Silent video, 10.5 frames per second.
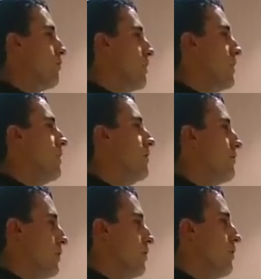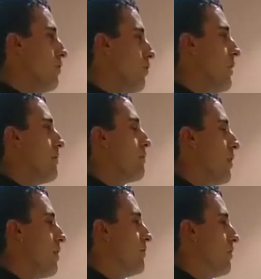refill all that
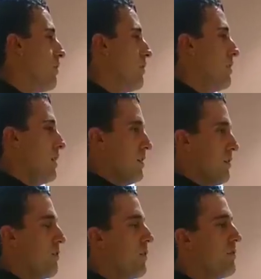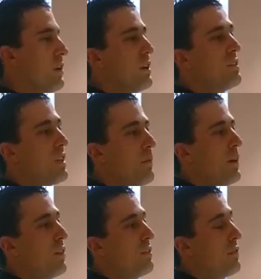profile down to 3 feet in some
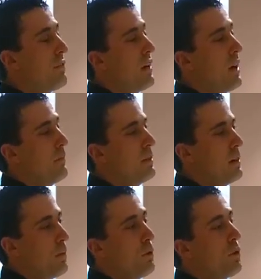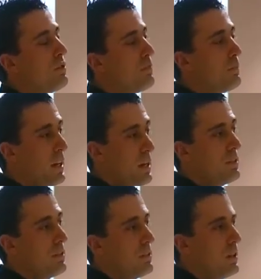areas of the farm, in their worst
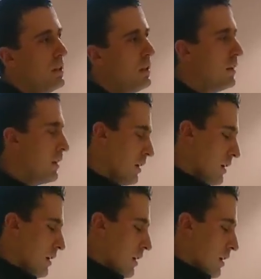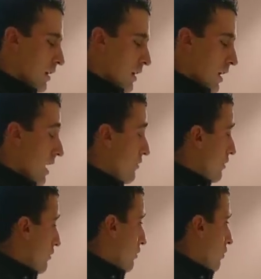places.
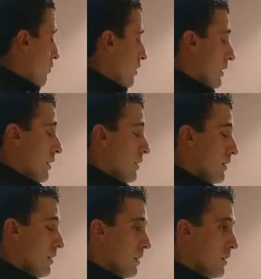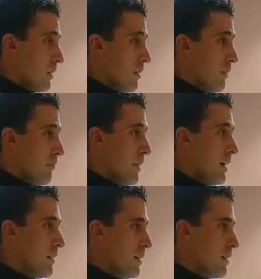After installing the
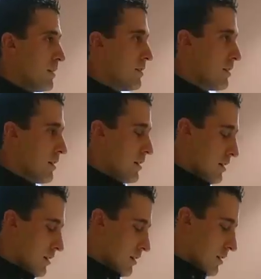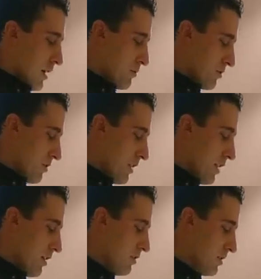magnet capsules on
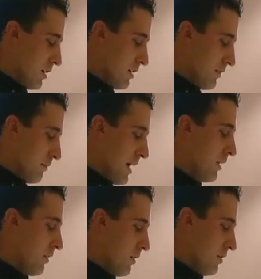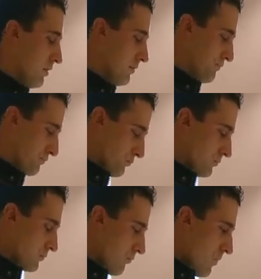those main lines,
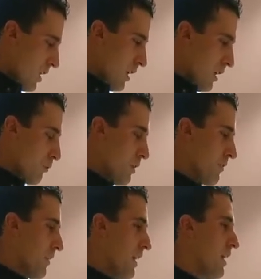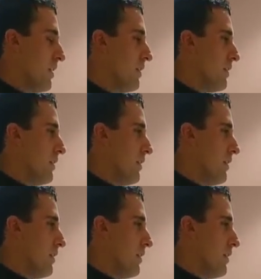we found,